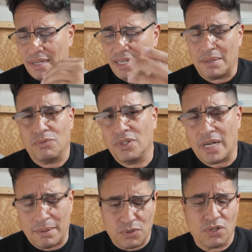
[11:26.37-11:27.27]
I'm
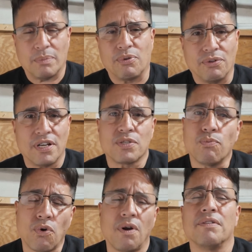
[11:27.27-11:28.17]
going to progress
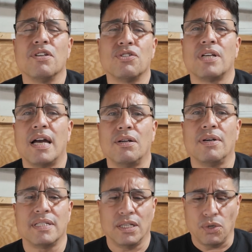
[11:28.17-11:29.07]
more on this channel
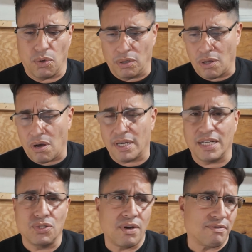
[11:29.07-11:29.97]
as I go along.
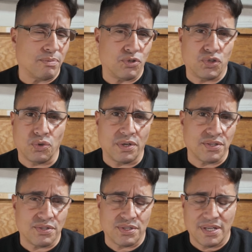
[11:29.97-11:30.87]
I do have some
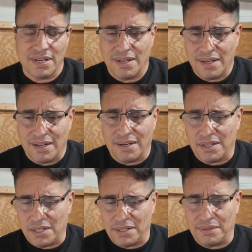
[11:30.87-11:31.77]
shorts
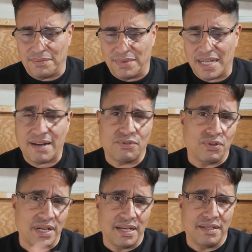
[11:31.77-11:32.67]
that I've
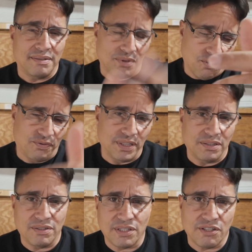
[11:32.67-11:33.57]
created. Hopefully
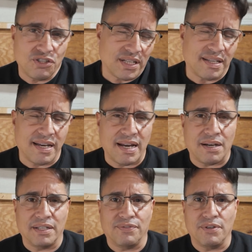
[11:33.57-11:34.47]
you check that
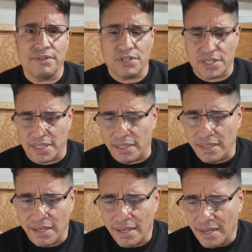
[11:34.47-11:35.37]
out if you're interested.
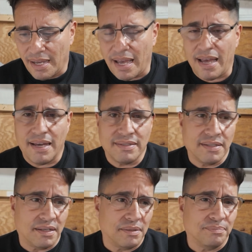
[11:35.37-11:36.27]

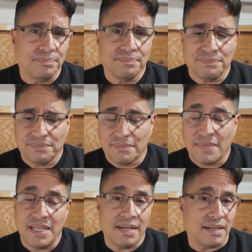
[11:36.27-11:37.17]
And
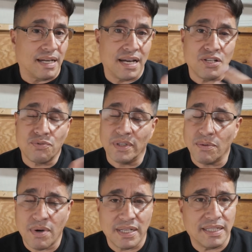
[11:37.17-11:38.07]
yeah, I just really
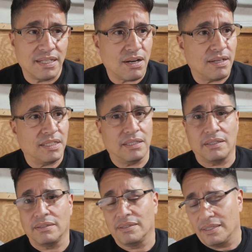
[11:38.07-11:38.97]
wanted to get on
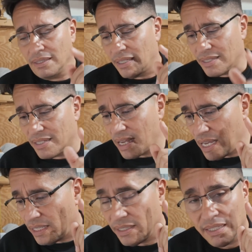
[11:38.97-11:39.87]
here and
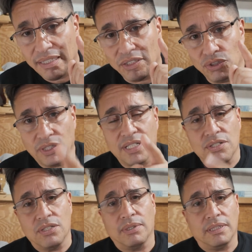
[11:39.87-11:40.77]
say, you can
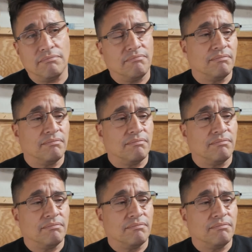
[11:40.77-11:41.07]
do it.